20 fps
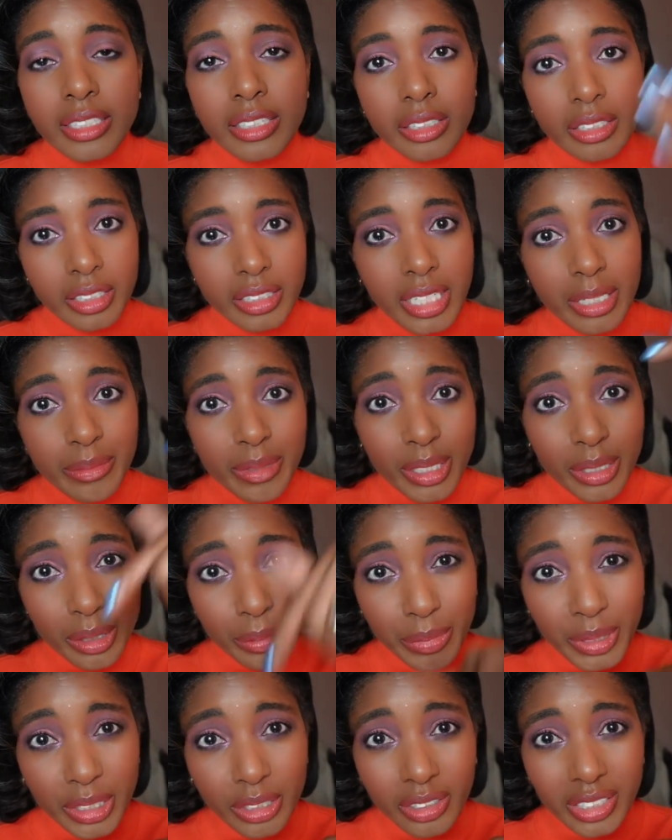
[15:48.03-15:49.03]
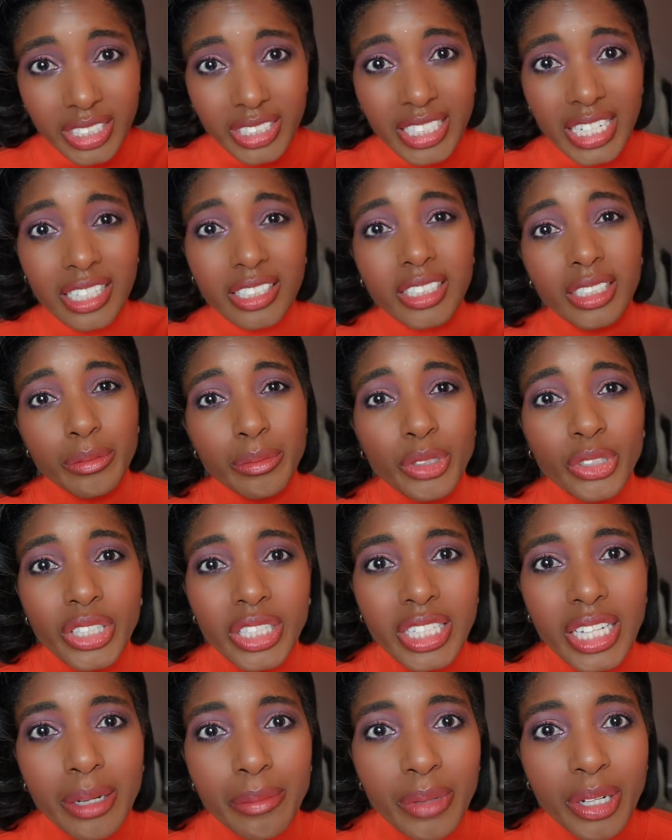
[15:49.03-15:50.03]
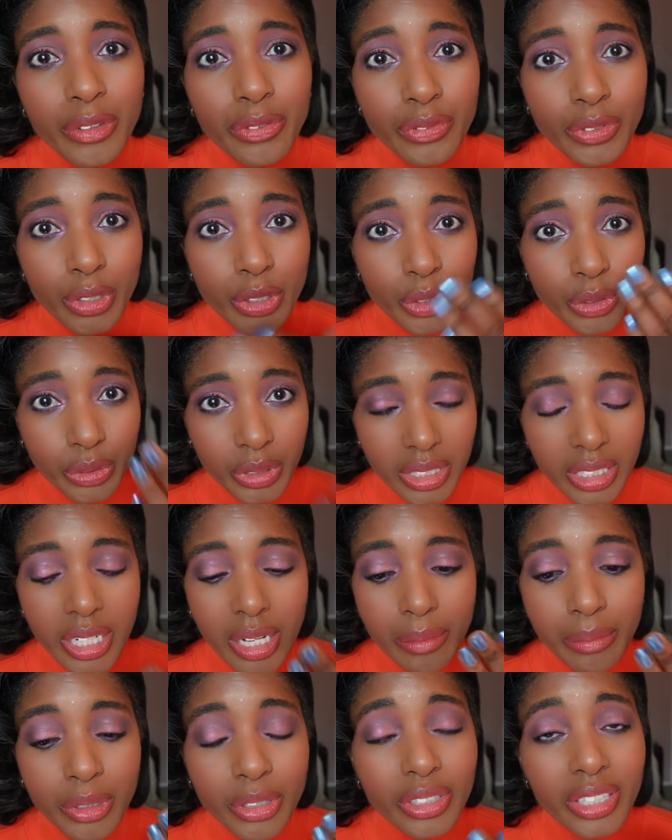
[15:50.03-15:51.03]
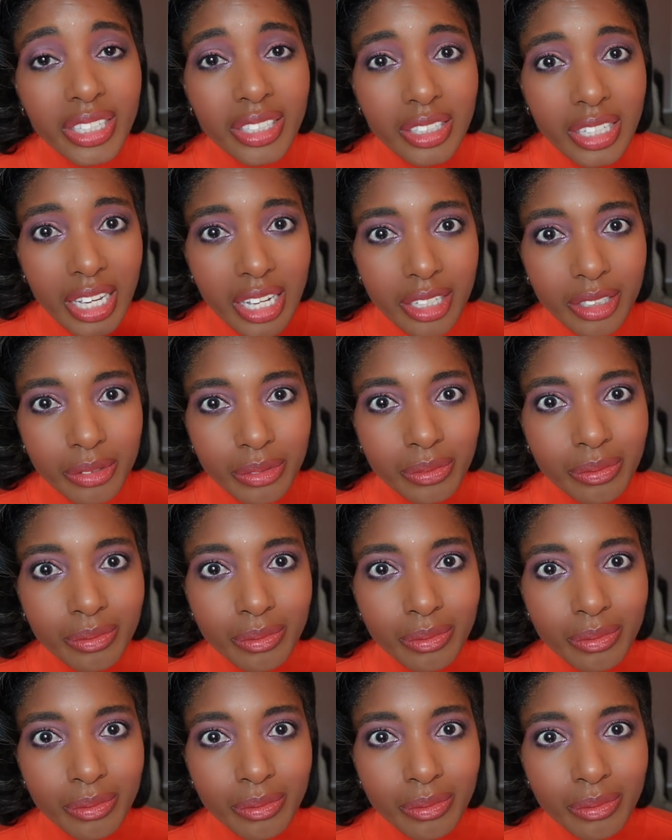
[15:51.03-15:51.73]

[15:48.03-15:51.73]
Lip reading: A lot of times I'm going to be looking down because I'm looking at my phone and I'm looking at